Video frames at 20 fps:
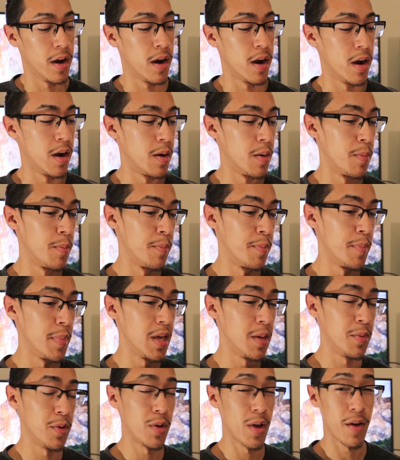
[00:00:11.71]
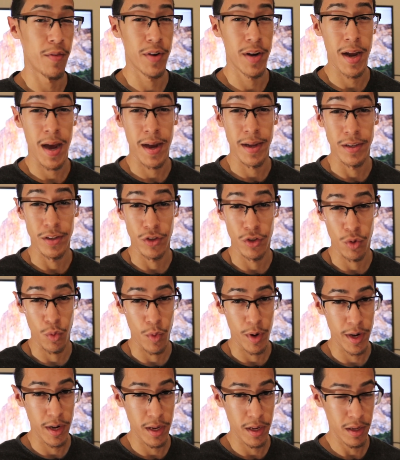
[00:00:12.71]
Um, maybe you have a
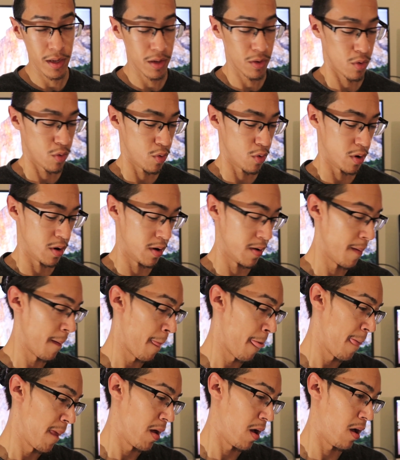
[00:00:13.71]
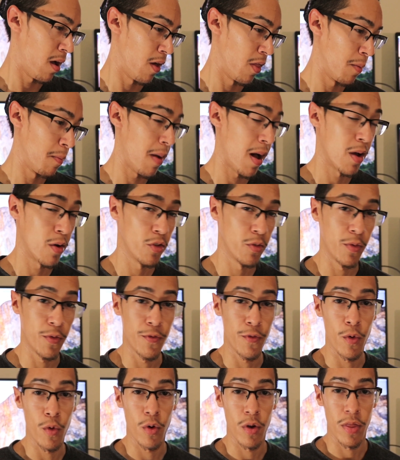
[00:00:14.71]
920 or uh, the models
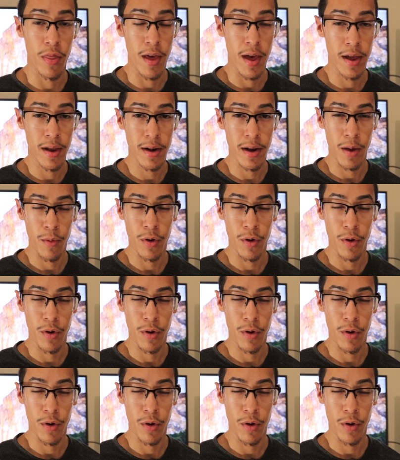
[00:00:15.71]
before then.